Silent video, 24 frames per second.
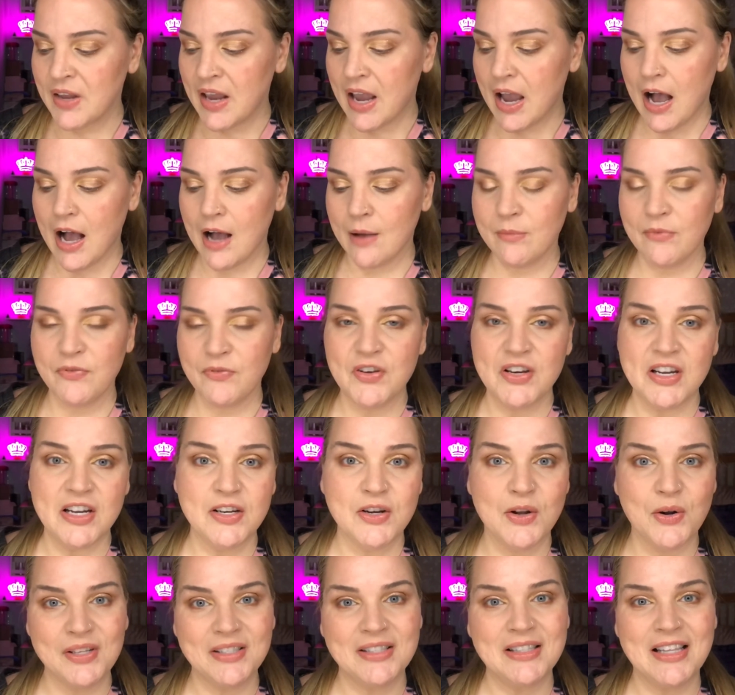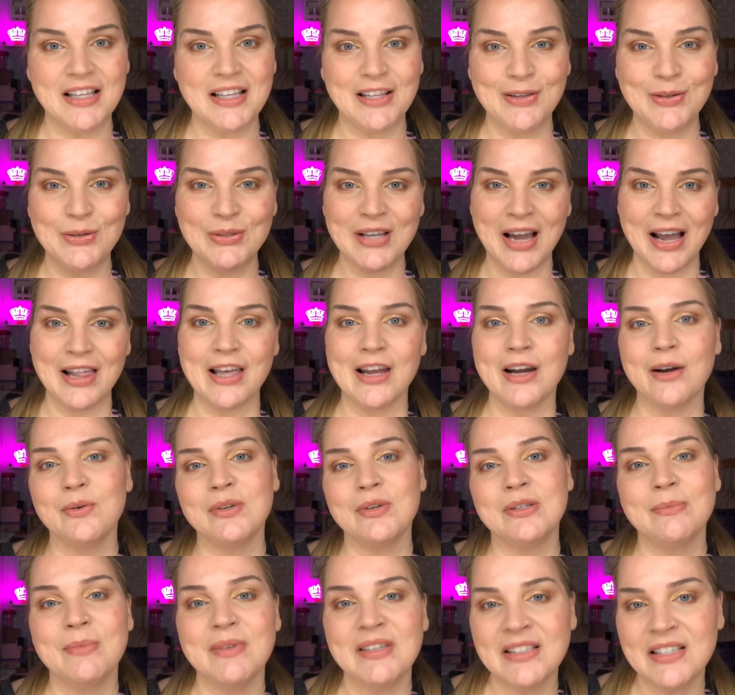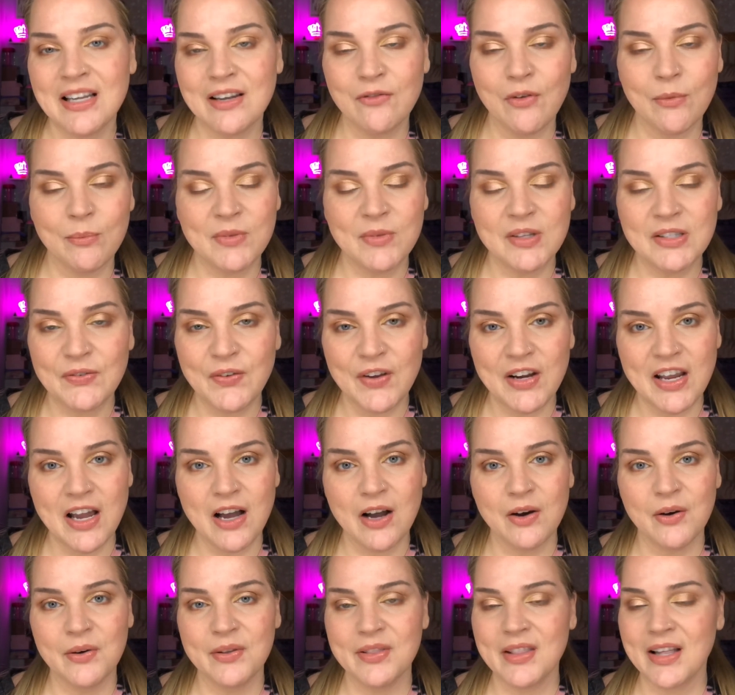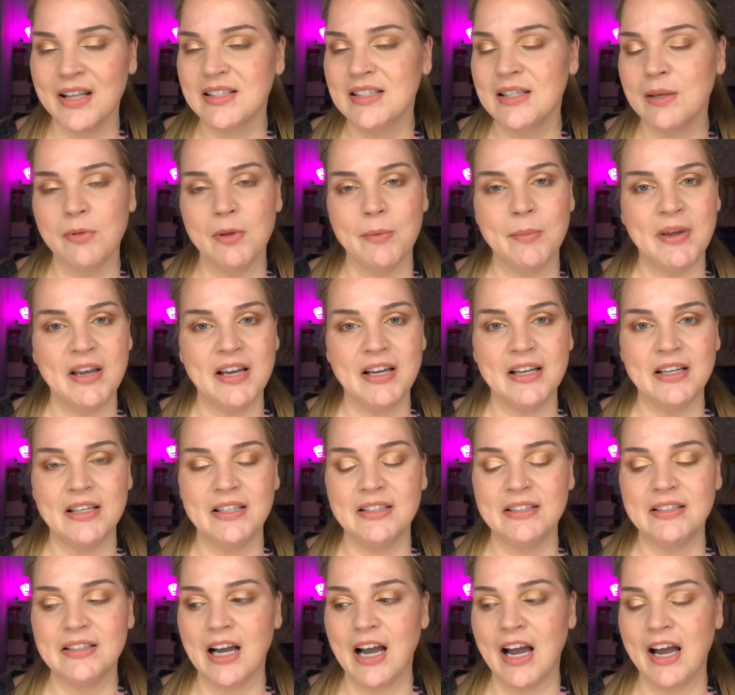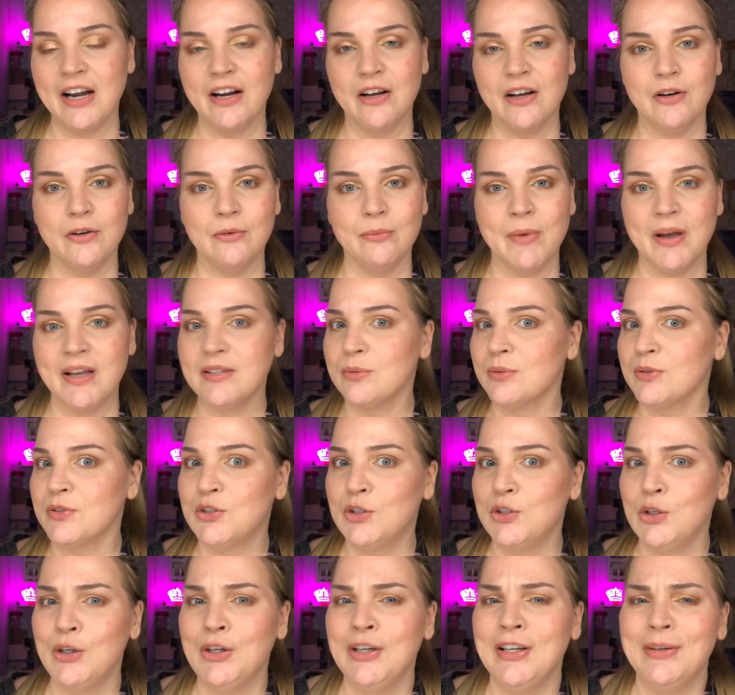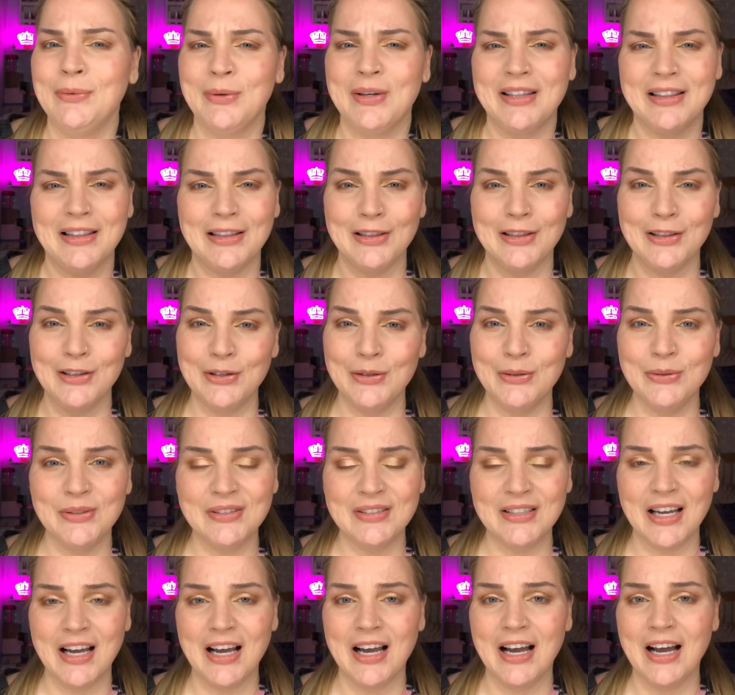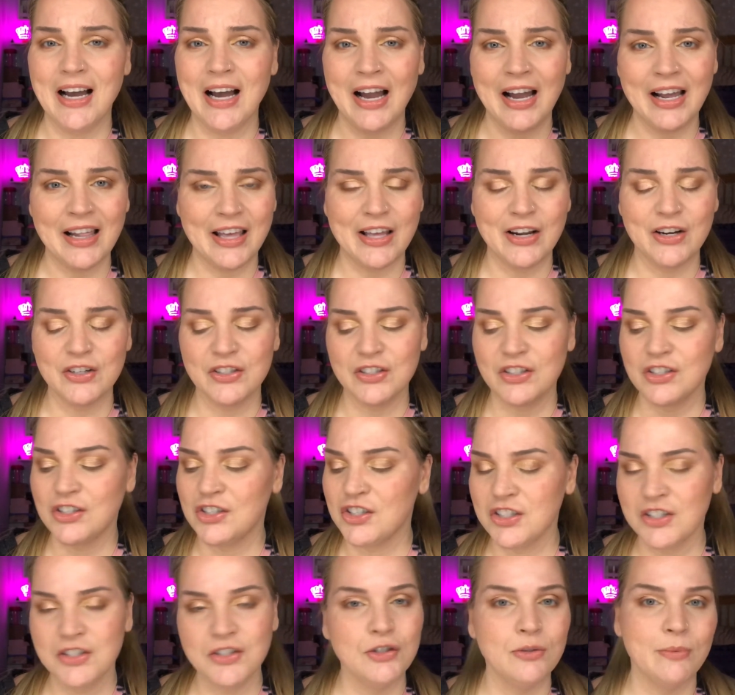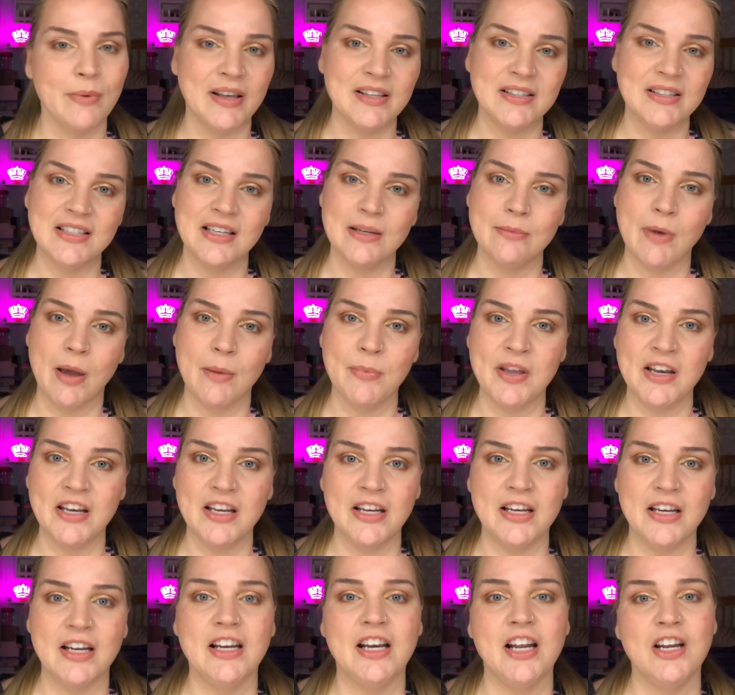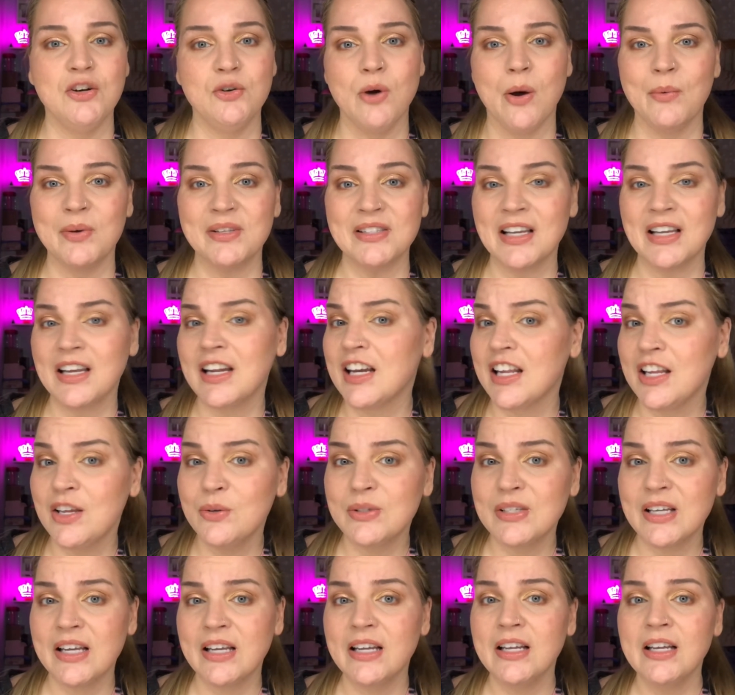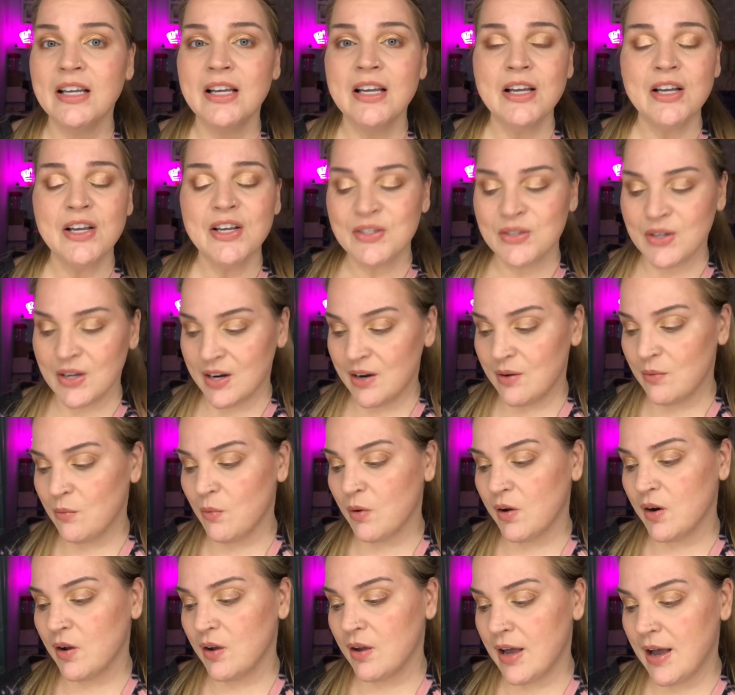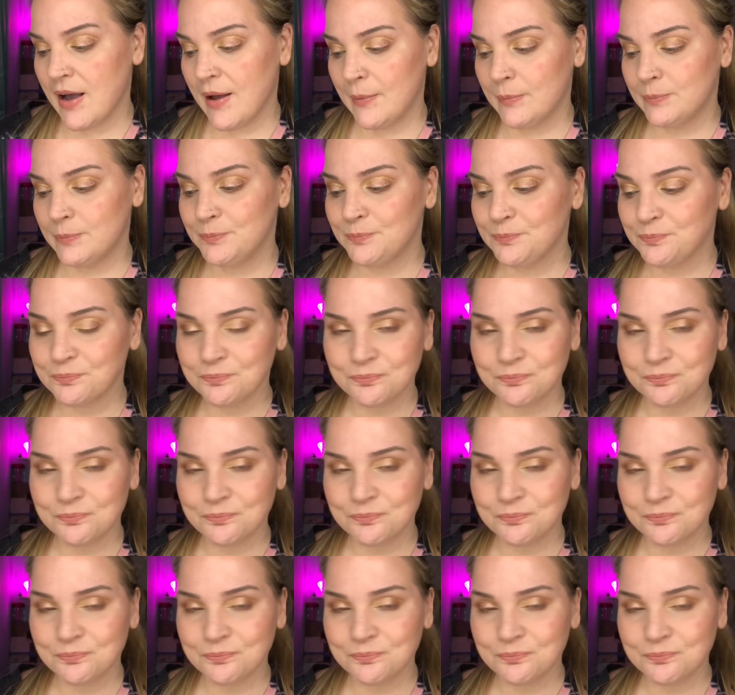If you didn't notice, the loose highlighter was missing from this video, and that's simply because I don't mess with with loose highlighters. They're just too messy in my opinion, and I knew I wasn't going to use it. So I didn't want to